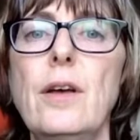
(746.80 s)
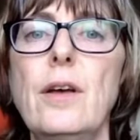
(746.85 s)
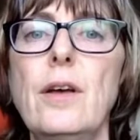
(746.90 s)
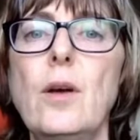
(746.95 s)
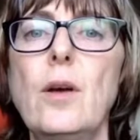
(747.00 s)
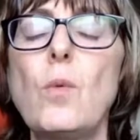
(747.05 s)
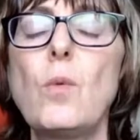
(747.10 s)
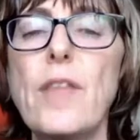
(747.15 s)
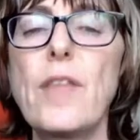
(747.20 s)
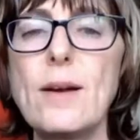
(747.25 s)

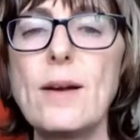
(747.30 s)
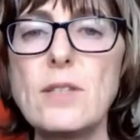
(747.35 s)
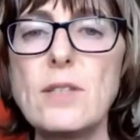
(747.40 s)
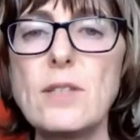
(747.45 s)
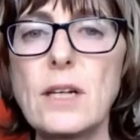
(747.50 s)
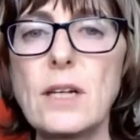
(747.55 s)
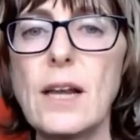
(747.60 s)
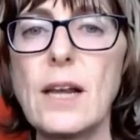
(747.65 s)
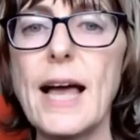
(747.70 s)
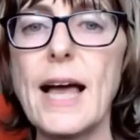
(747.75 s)
Without a
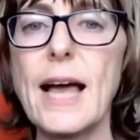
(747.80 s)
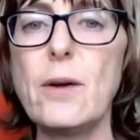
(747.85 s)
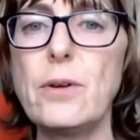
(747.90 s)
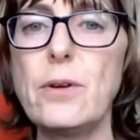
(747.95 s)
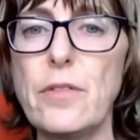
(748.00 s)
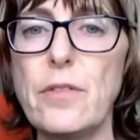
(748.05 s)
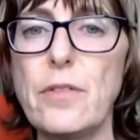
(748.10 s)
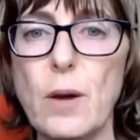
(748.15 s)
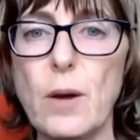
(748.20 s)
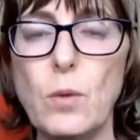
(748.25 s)

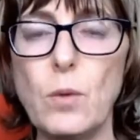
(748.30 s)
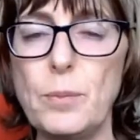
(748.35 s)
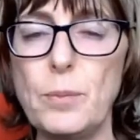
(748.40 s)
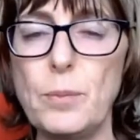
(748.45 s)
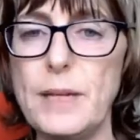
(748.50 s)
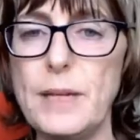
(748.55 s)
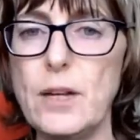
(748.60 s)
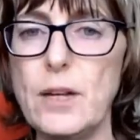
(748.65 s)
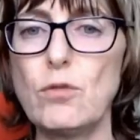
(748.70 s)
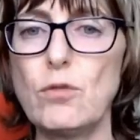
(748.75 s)
cloud, there will
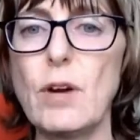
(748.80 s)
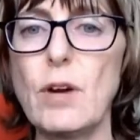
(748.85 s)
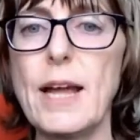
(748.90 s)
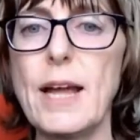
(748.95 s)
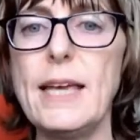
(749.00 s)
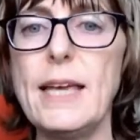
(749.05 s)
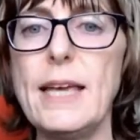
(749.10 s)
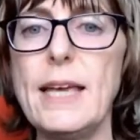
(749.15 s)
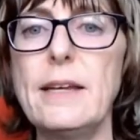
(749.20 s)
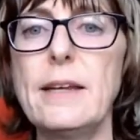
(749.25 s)
be no
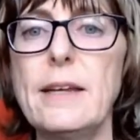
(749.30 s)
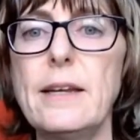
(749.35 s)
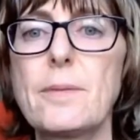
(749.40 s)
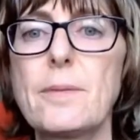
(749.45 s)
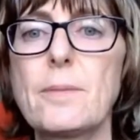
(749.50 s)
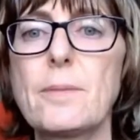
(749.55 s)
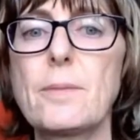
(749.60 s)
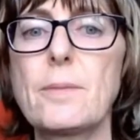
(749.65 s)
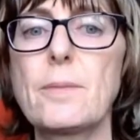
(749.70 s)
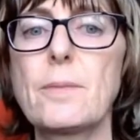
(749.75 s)
rain.
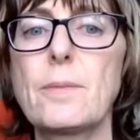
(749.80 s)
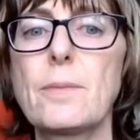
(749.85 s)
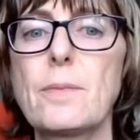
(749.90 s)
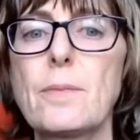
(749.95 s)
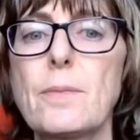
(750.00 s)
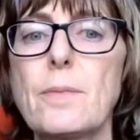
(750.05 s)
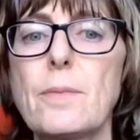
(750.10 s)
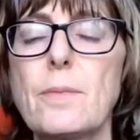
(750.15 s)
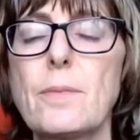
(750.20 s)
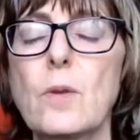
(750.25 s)

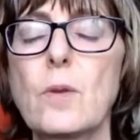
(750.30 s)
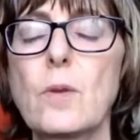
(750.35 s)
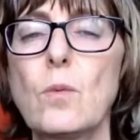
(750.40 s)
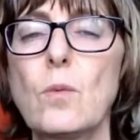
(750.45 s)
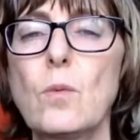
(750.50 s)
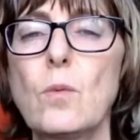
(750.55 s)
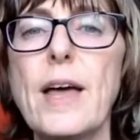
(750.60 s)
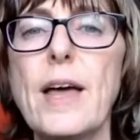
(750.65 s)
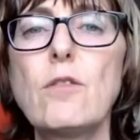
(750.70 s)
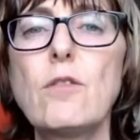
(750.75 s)

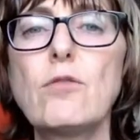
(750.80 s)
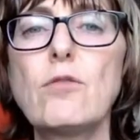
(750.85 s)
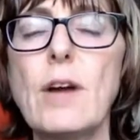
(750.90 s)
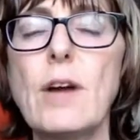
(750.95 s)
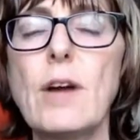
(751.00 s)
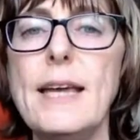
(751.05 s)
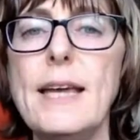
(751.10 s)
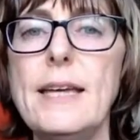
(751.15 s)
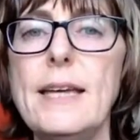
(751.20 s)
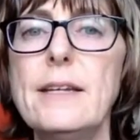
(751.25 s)
Without
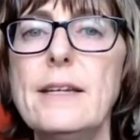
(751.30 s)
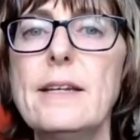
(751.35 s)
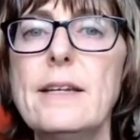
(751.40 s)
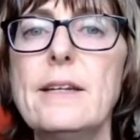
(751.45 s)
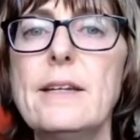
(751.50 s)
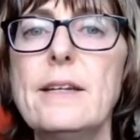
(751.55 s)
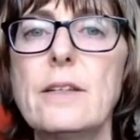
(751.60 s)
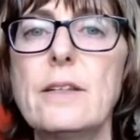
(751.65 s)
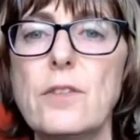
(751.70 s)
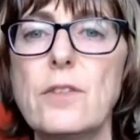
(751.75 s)
rain,
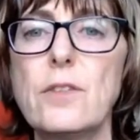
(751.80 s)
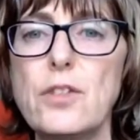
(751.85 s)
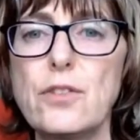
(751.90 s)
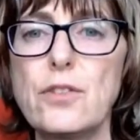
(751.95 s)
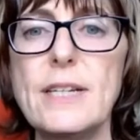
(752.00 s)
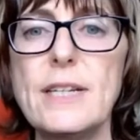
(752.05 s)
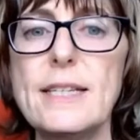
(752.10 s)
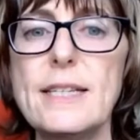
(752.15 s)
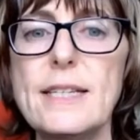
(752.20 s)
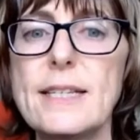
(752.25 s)
the
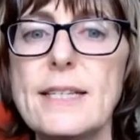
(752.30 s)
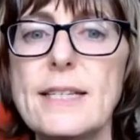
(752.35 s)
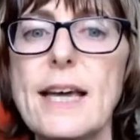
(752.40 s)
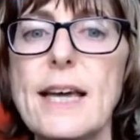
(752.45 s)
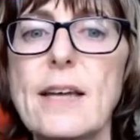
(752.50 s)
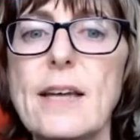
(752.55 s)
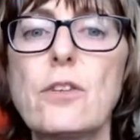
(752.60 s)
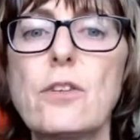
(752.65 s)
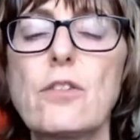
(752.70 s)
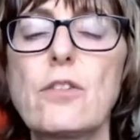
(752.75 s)
trees
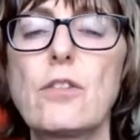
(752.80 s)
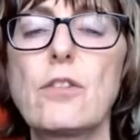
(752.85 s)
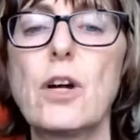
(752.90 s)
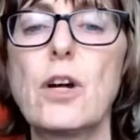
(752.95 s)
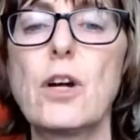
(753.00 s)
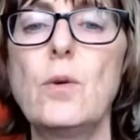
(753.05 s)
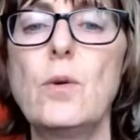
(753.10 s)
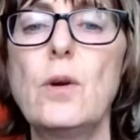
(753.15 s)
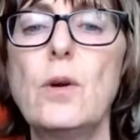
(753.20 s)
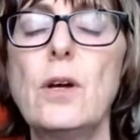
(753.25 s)
cannot
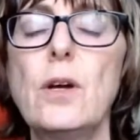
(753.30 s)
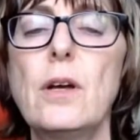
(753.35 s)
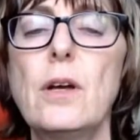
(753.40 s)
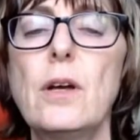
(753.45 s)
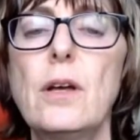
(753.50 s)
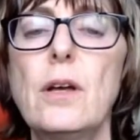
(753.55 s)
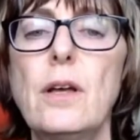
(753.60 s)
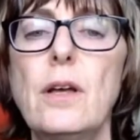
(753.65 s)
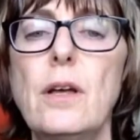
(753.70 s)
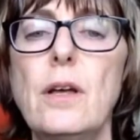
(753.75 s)
grow.
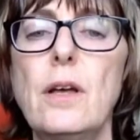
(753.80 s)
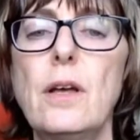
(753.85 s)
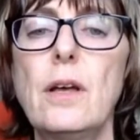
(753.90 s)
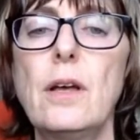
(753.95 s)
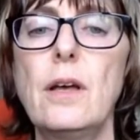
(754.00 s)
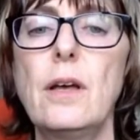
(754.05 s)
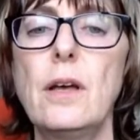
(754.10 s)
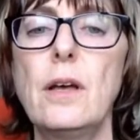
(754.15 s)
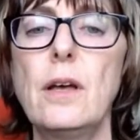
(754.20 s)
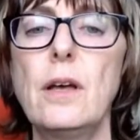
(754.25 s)

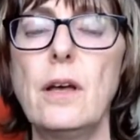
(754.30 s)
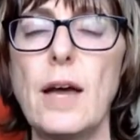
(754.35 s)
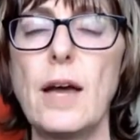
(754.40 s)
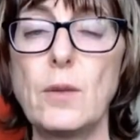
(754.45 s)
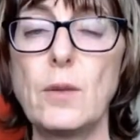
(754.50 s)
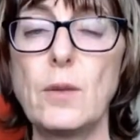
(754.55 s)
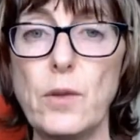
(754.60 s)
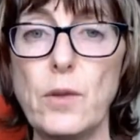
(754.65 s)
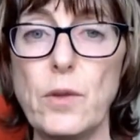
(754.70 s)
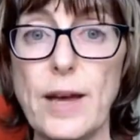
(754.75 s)

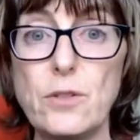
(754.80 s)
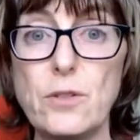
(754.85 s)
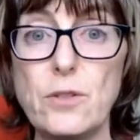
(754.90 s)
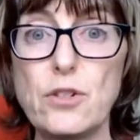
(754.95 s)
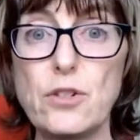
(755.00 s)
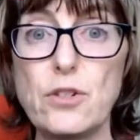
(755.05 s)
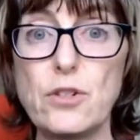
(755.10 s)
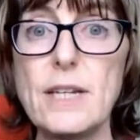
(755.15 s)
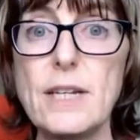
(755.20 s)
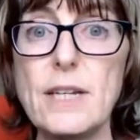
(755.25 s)
And without
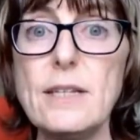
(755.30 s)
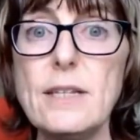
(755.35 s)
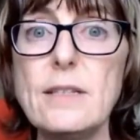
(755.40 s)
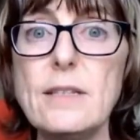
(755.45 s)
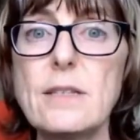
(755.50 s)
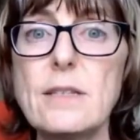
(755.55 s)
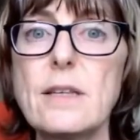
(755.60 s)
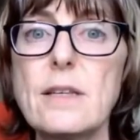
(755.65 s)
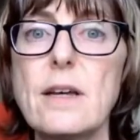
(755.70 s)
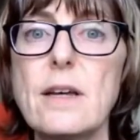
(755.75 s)

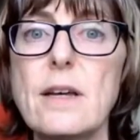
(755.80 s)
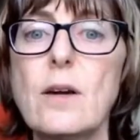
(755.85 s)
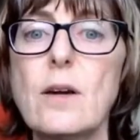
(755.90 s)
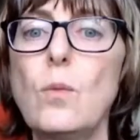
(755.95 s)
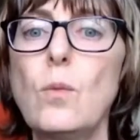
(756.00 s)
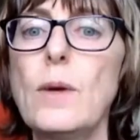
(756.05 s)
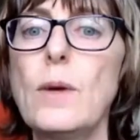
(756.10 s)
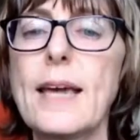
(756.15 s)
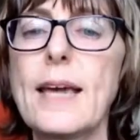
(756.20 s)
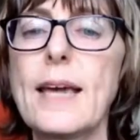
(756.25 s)
trees,
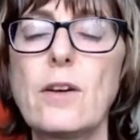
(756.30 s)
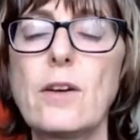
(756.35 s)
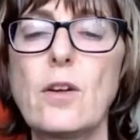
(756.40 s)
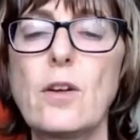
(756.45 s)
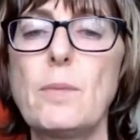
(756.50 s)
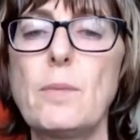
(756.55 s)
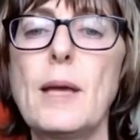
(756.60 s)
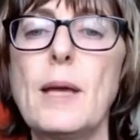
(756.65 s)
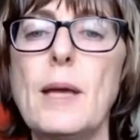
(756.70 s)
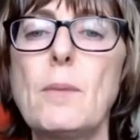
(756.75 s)
we
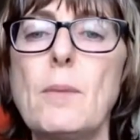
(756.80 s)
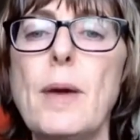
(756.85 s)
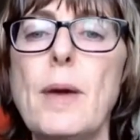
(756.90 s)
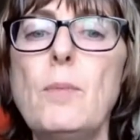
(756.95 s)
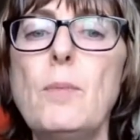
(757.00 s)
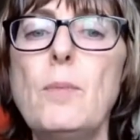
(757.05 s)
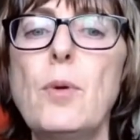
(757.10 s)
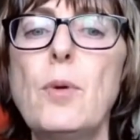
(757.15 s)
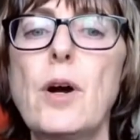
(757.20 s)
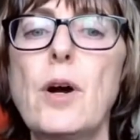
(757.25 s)
cannot make
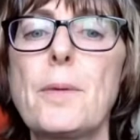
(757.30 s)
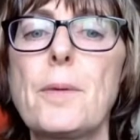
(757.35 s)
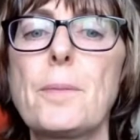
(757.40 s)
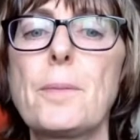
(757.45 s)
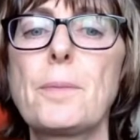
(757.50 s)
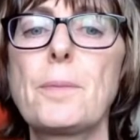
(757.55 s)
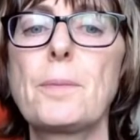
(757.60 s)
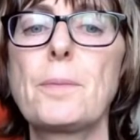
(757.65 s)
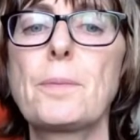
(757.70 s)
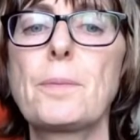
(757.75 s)
paper.
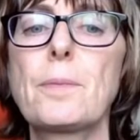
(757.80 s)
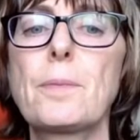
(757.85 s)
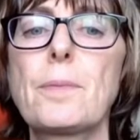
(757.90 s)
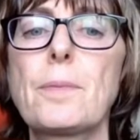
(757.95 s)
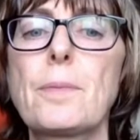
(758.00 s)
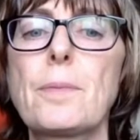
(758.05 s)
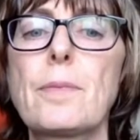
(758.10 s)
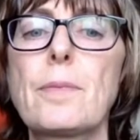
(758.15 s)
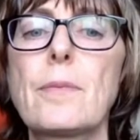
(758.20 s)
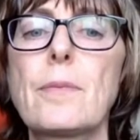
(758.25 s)

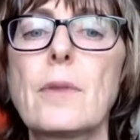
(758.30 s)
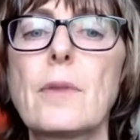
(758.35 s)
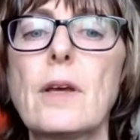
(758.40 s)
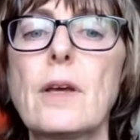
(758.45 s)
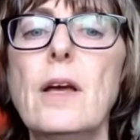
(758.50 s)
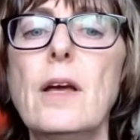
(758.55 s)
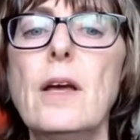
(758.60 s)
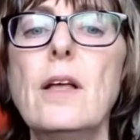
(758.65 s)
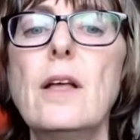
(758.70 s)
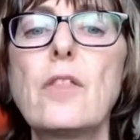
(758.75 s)

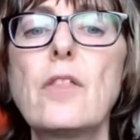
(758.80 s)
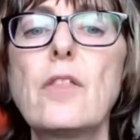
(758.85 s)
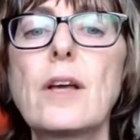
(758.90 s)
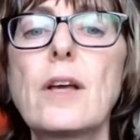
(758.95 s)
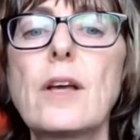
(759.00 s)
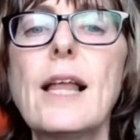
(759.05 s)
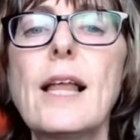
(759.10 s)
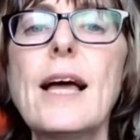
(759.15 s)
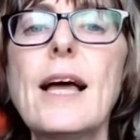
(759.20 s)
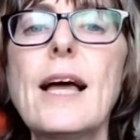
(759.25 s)
The
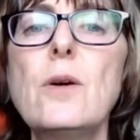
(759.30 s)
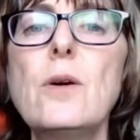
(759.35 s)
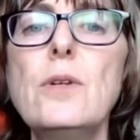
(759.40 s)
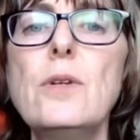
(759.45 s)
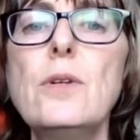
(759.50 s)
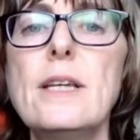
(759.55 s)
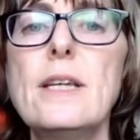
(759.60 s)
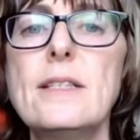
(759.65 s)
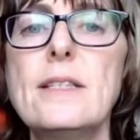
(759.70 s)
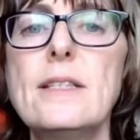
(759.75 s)
cloud
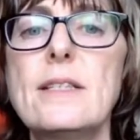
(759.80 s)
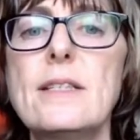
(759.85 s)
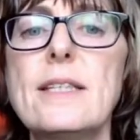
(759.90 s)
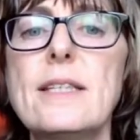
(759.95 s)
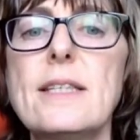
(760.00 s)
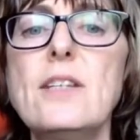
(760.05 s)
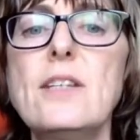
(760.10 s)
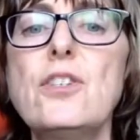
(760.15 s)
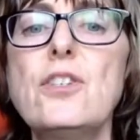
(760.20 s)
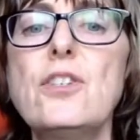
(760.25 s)
is
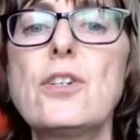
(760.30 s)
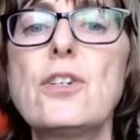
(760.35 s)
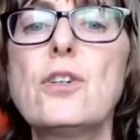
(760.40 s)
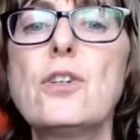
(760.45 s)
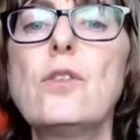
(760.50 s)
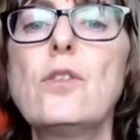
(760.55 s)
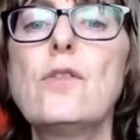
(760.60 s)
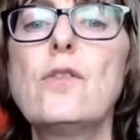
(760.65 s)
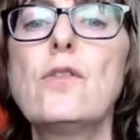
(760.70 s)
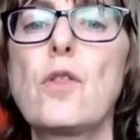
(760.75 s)

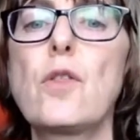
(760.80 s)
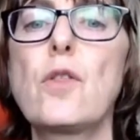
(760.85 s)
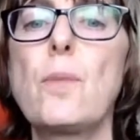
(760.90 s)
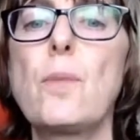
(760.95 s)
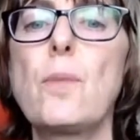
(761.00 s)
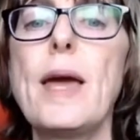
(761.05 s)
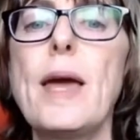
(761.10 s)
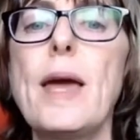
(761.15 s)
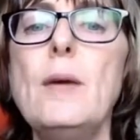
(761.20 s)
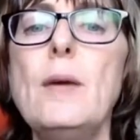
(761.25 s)
essential for the
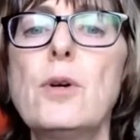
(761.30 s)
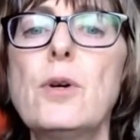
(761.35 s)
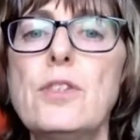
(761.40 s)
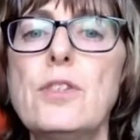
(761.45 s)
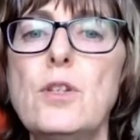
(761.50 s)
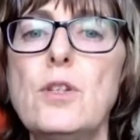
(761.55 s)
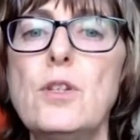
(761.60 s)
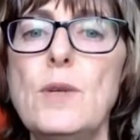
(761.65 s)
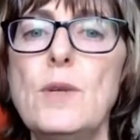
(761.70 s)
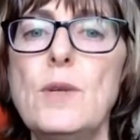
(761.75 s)
paper
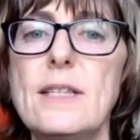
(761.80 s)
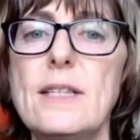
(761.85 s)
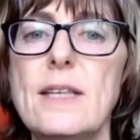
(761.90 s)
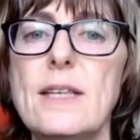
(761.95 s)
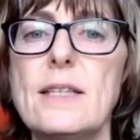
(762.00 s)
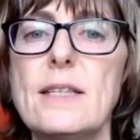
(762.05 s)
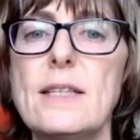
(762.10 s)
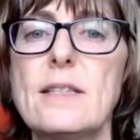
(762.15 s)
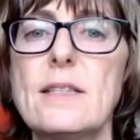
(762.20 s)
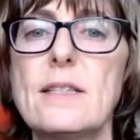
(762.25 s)
to
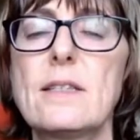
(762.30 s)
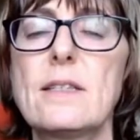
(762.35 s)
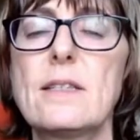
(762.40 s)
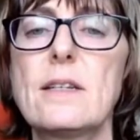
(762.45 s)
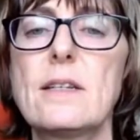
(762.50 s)
exist.